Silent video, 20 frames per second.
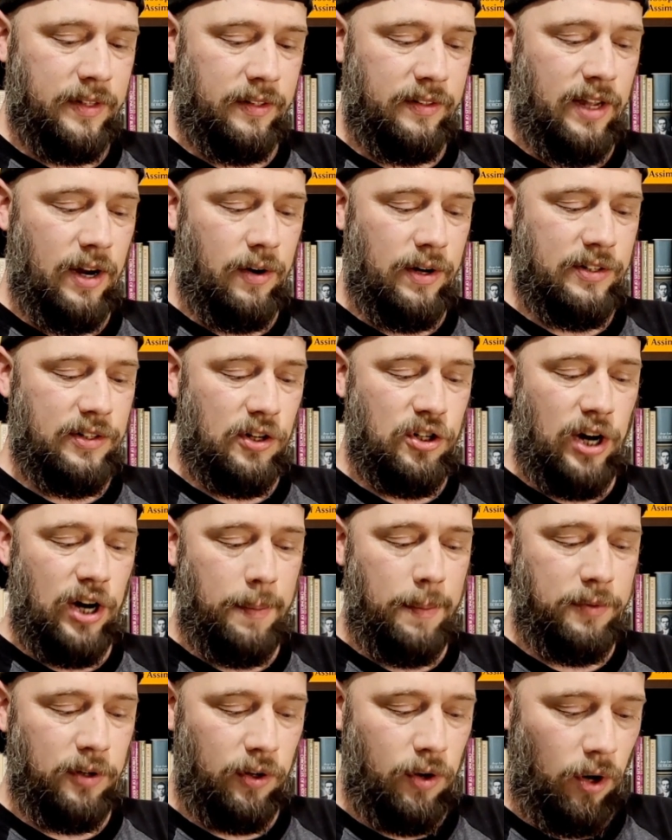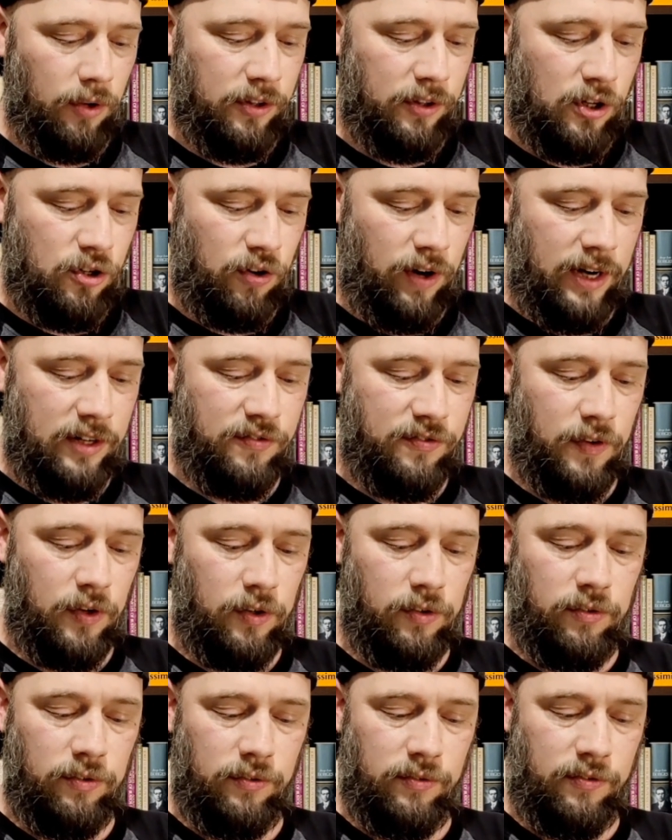There is a chapter called The
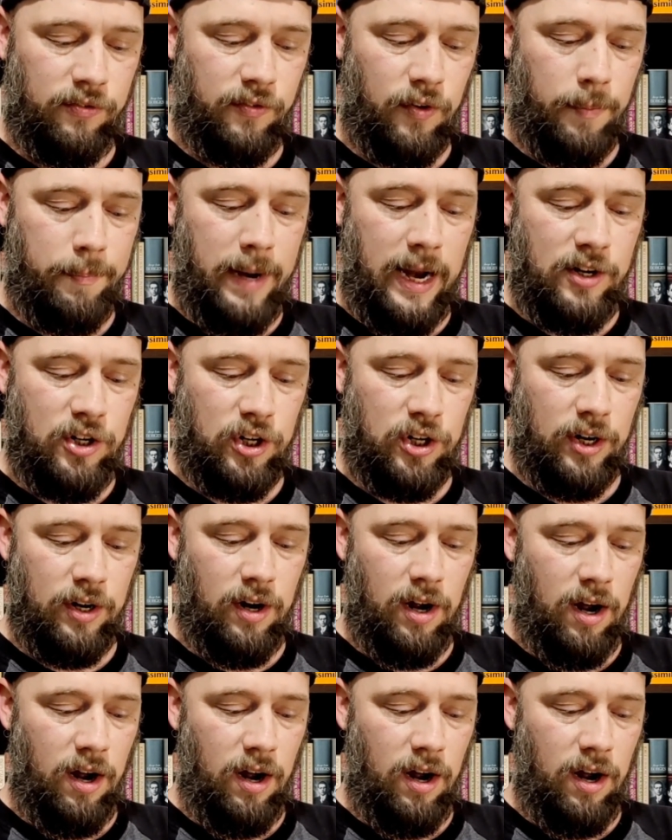Transformation